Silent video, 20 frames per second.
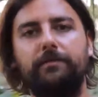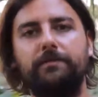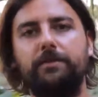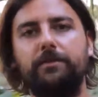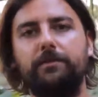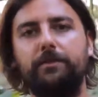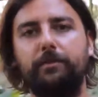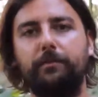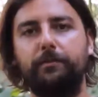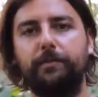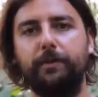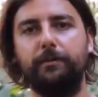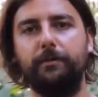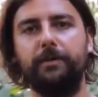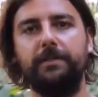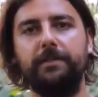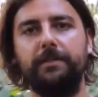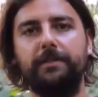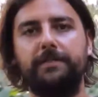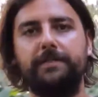So you're
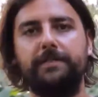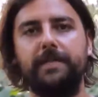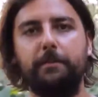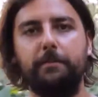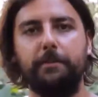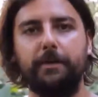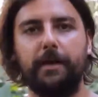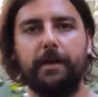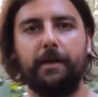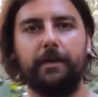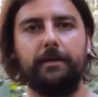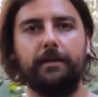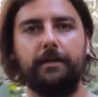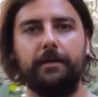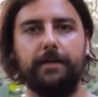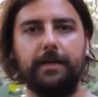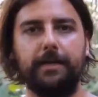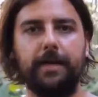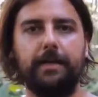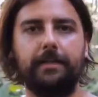building the same car
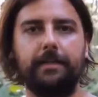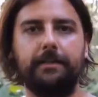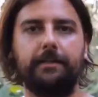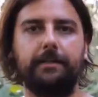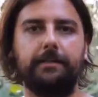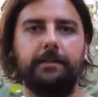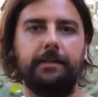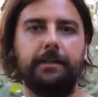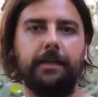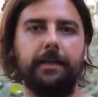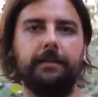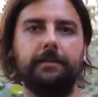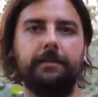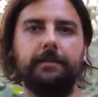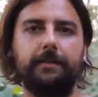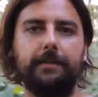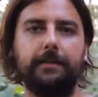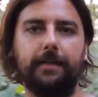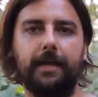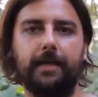again and again
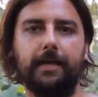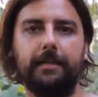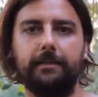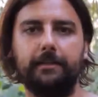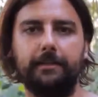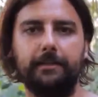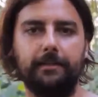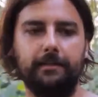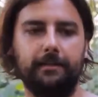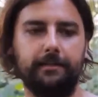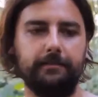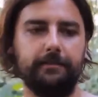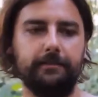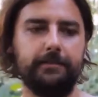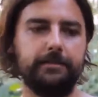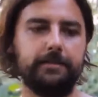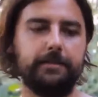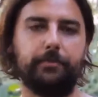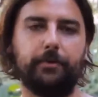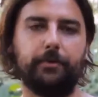and again.
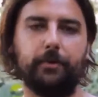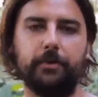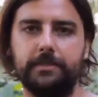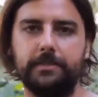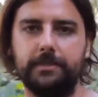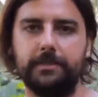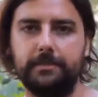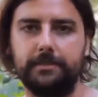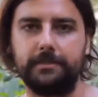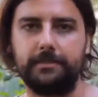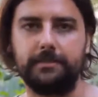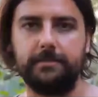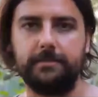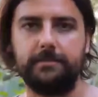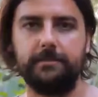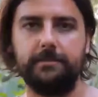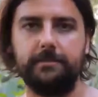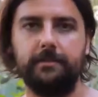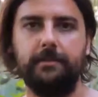This is a process.